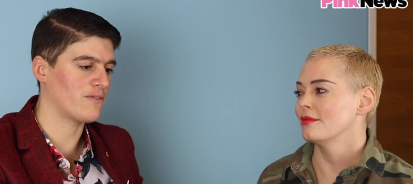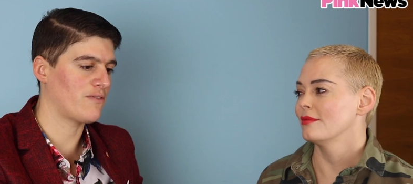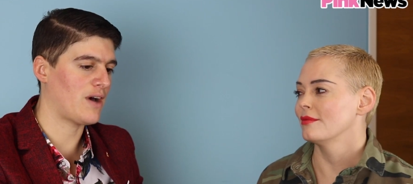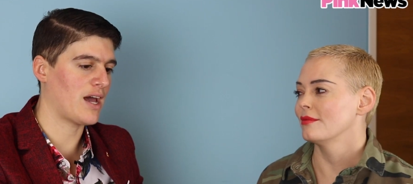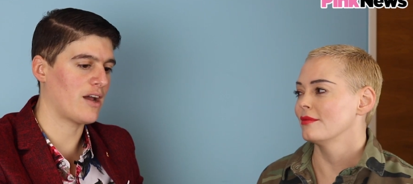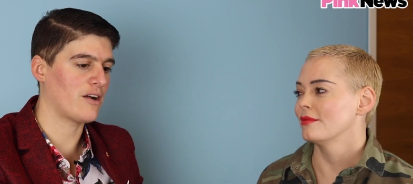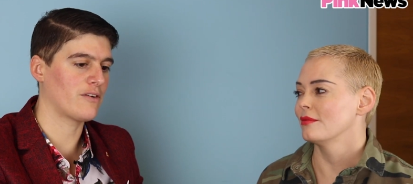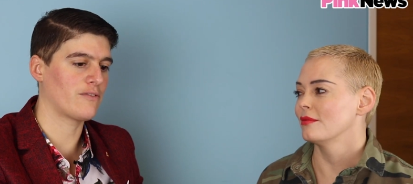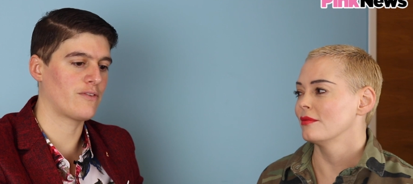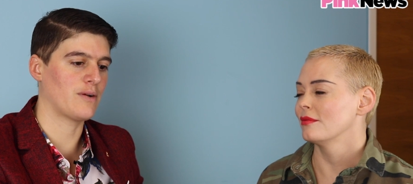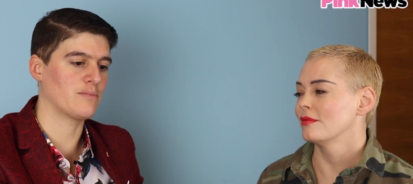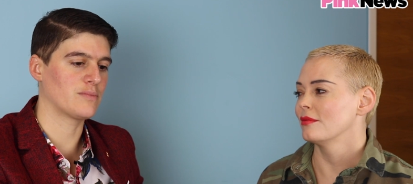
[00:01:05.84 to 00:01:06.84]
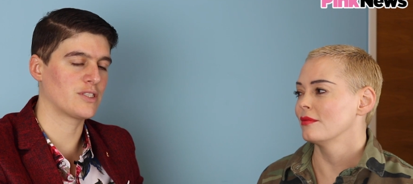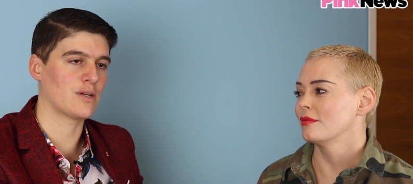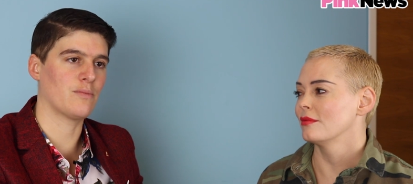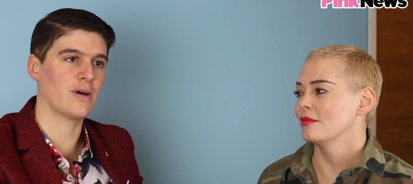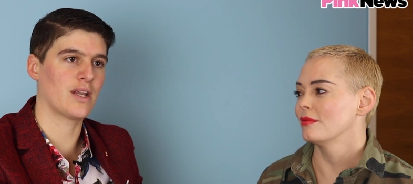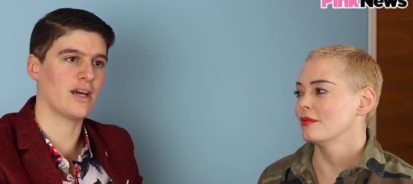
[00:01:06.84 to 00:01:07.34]
Speaker 1: of fire from
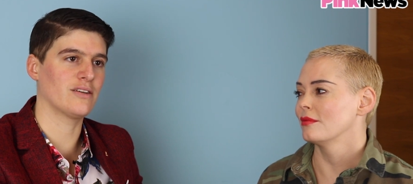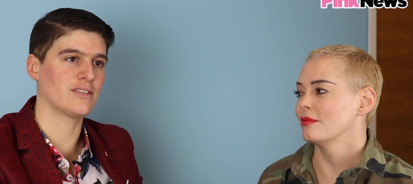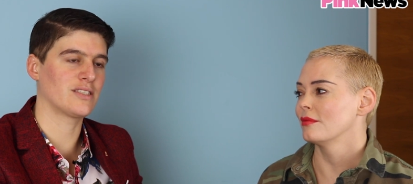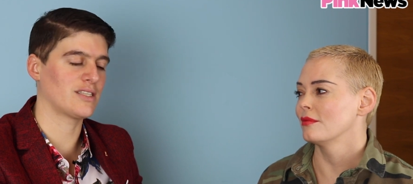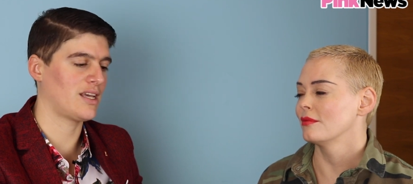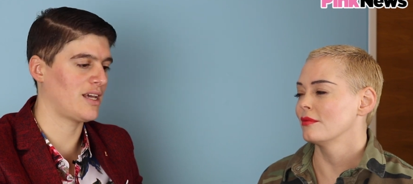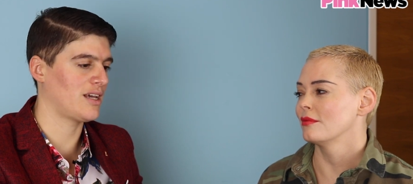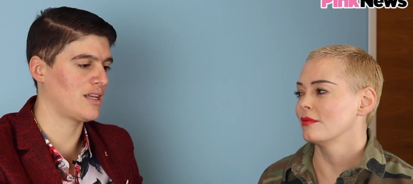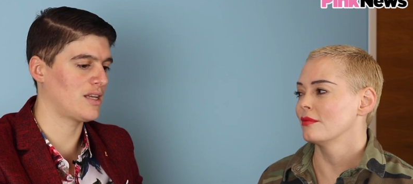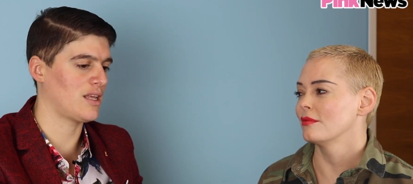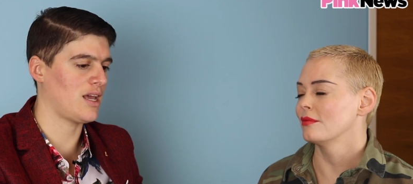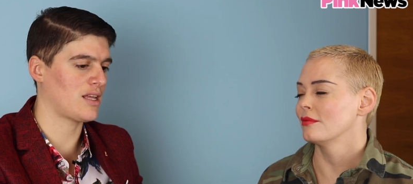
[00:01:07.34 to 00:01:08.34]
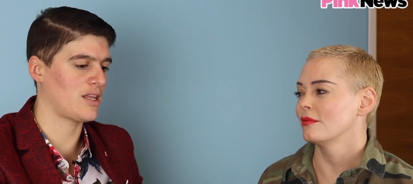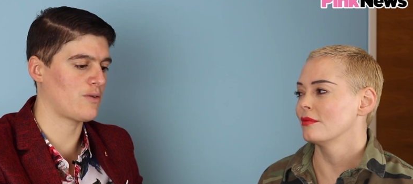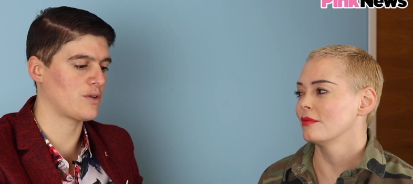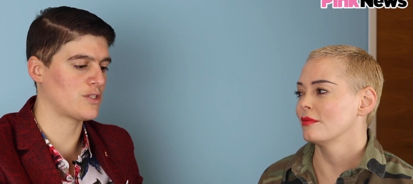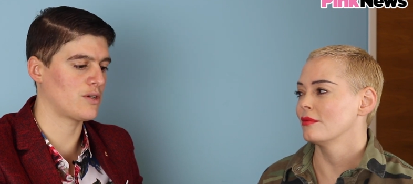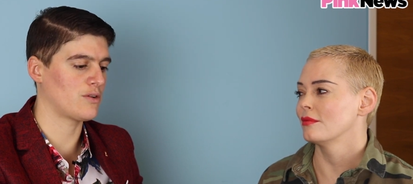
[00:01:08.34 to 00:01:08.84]
someone else. And yet
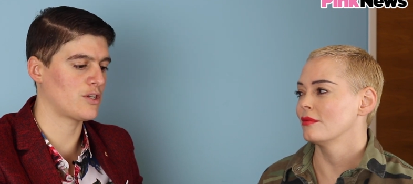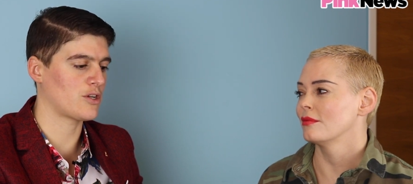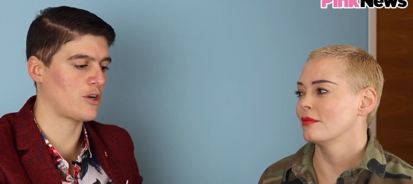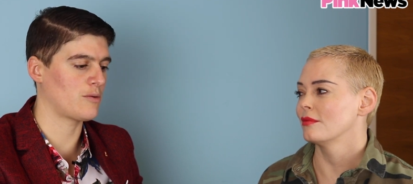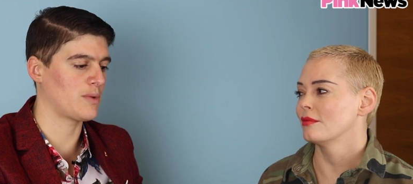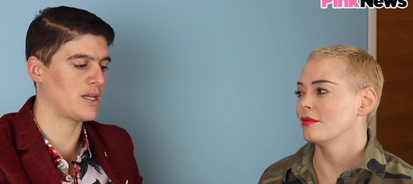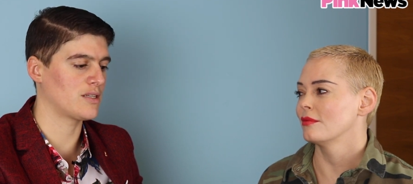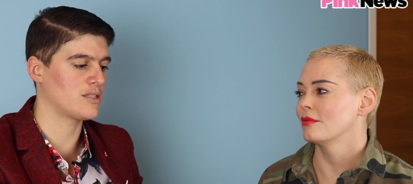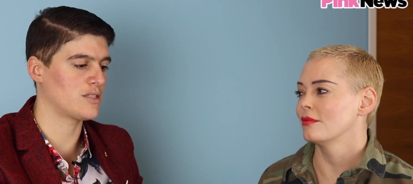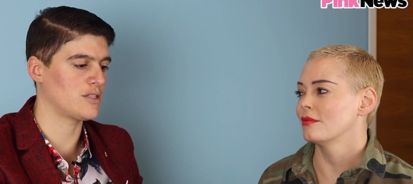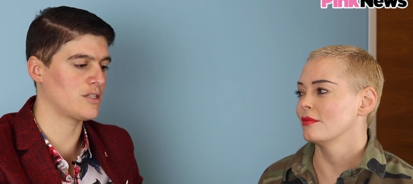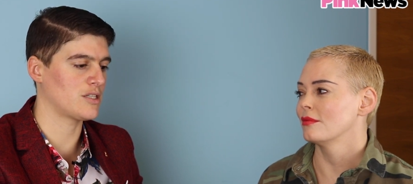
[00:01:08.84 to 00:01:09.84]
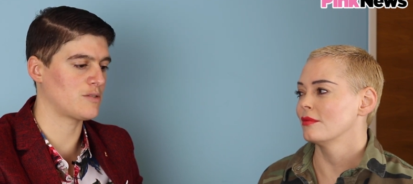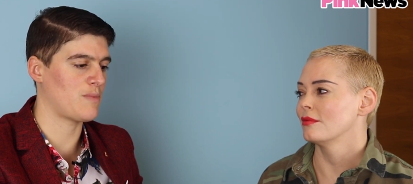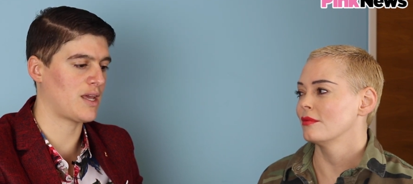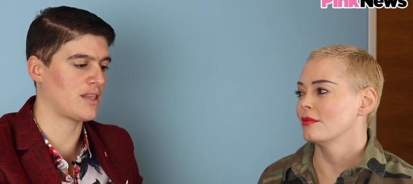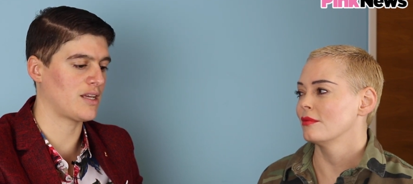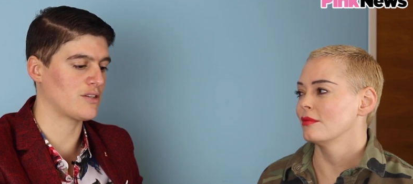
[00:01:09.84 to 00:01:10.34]
they were so determined to just
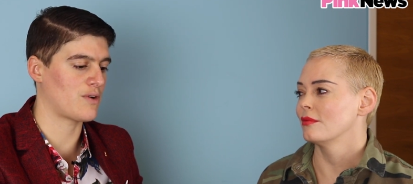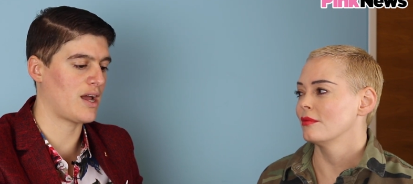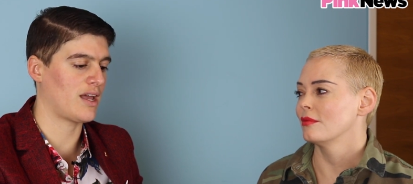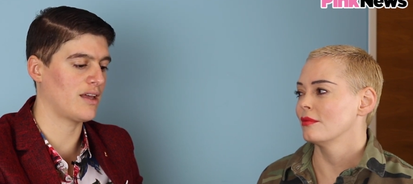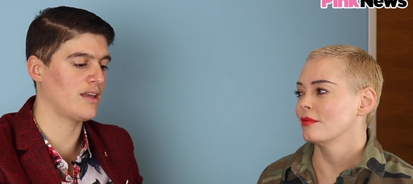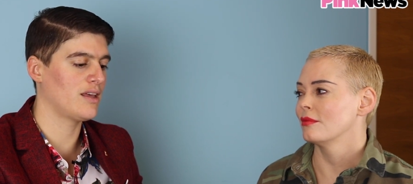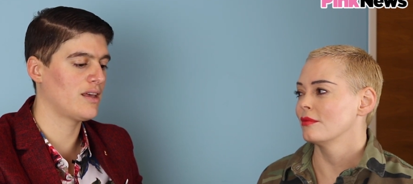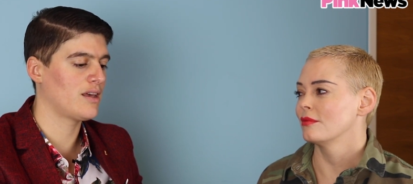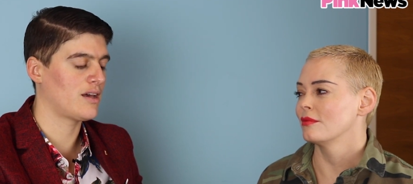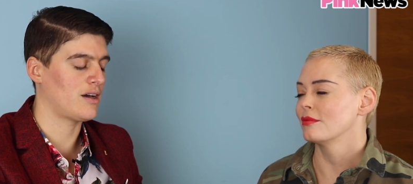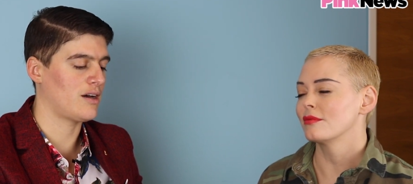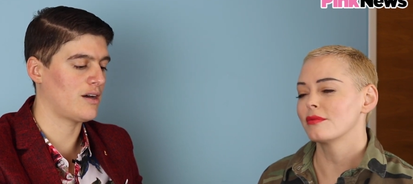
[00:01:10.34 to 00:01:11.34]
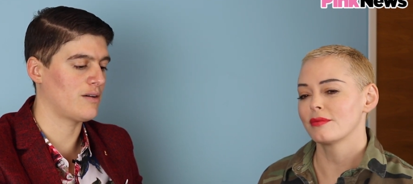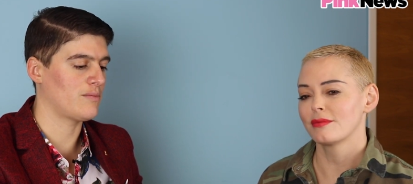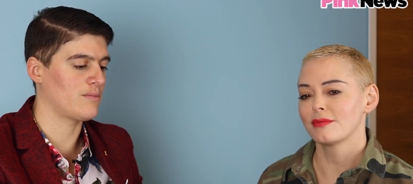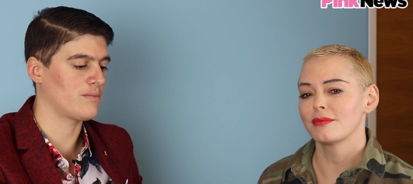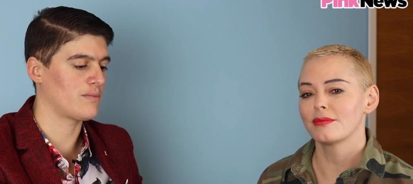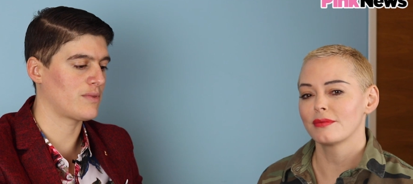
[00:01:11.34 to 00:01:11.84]
make things right.
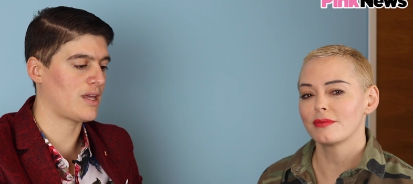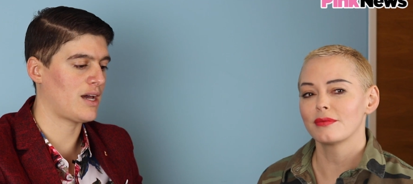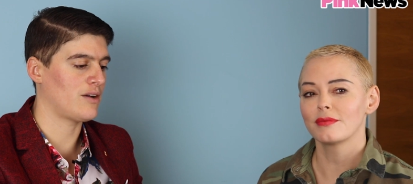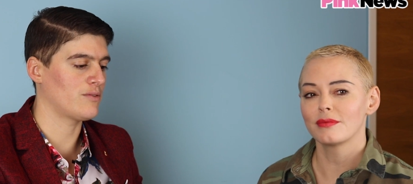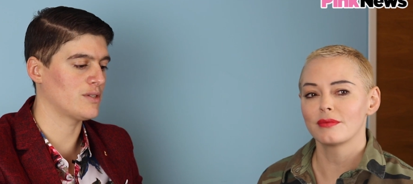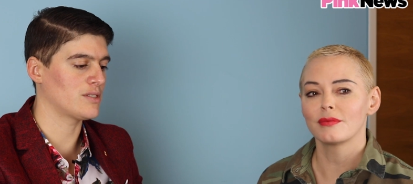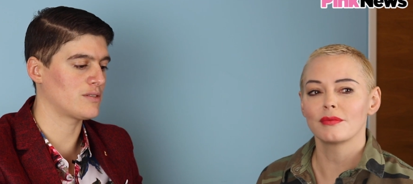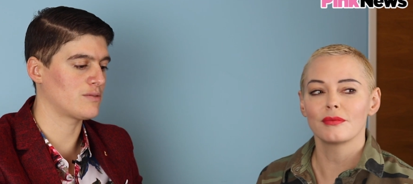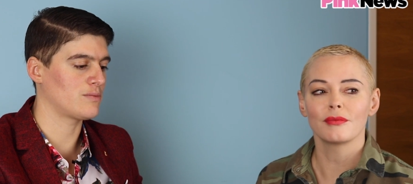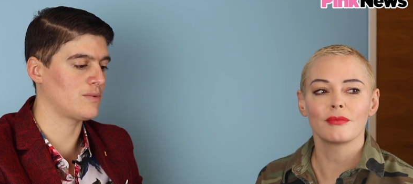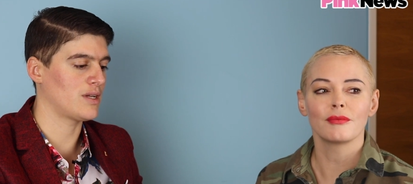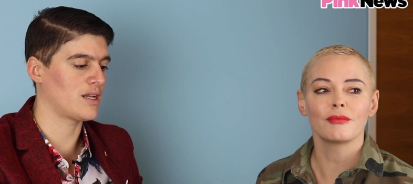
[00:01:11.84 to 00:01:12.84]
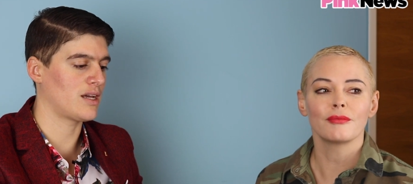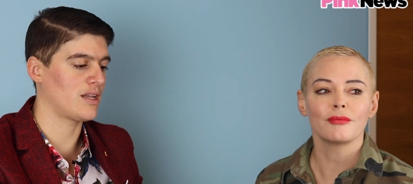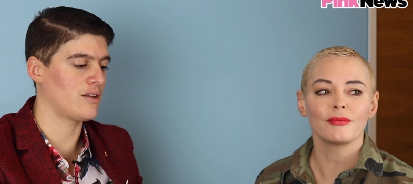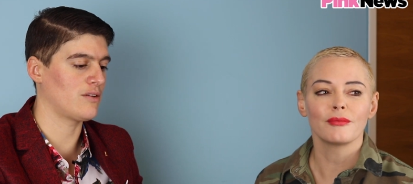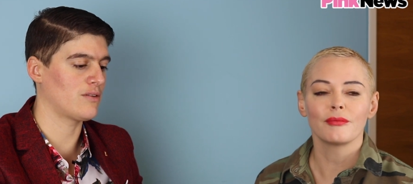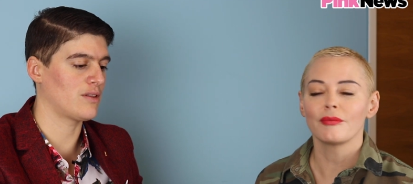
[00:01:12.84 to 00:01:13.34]
Um, that was when I
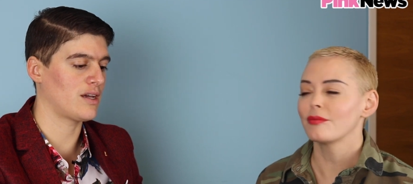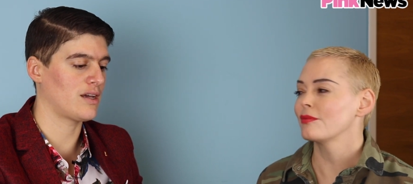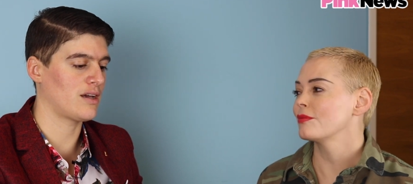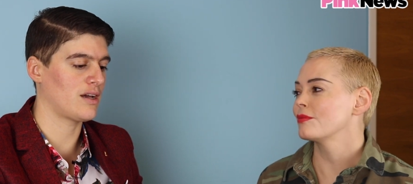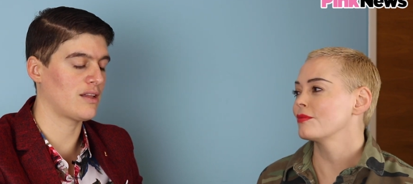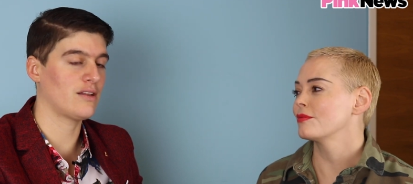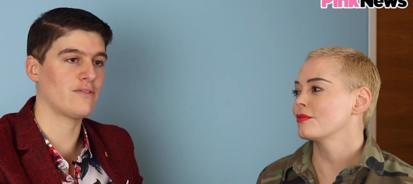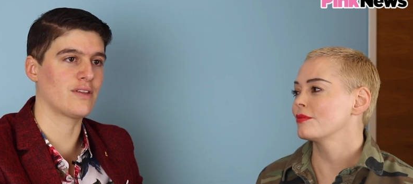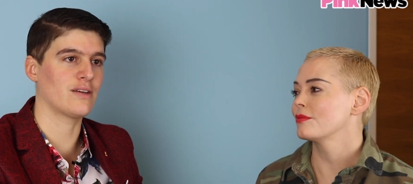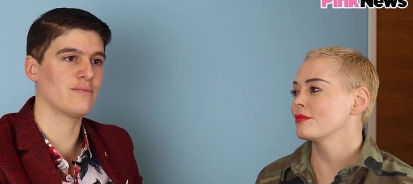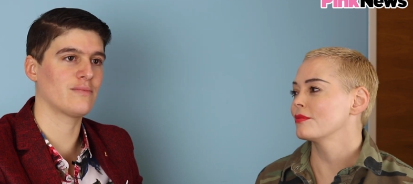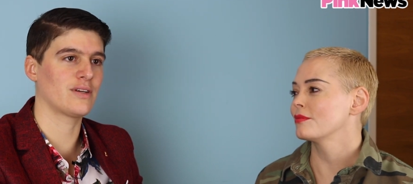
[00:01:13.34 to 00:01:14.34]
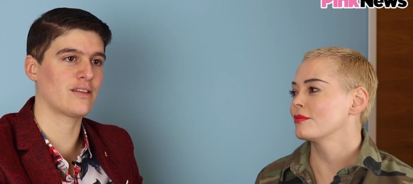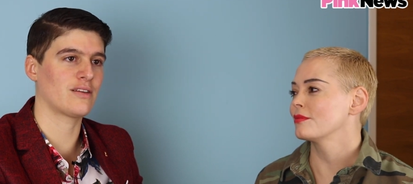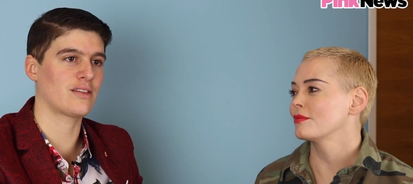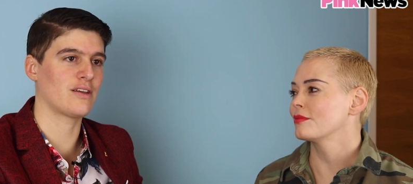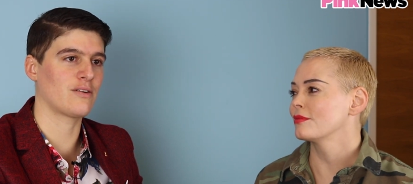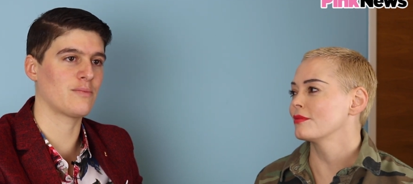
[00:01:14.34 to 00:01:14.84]
knew that I love them. I
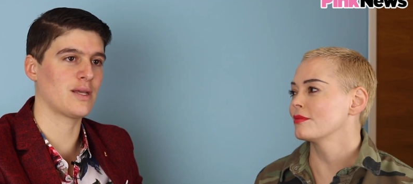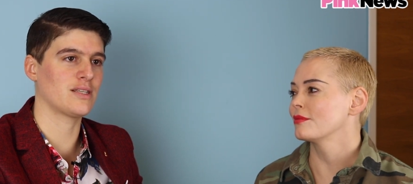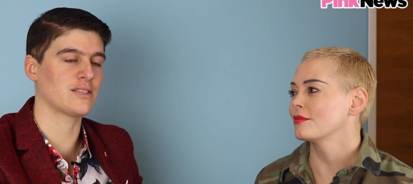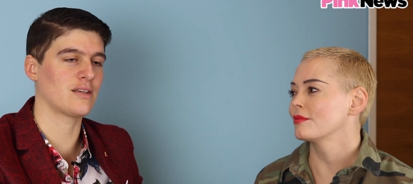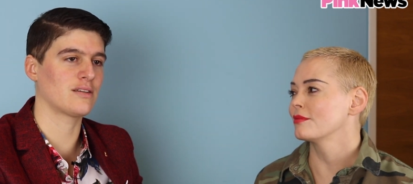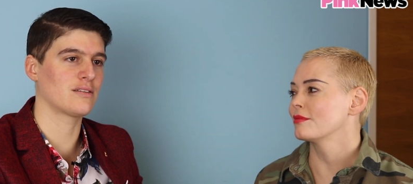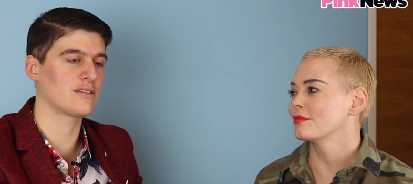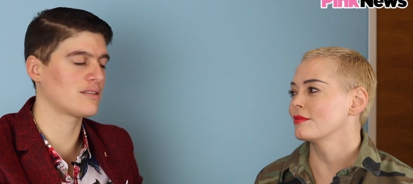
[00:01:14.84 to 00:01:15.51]
thought they're amazing.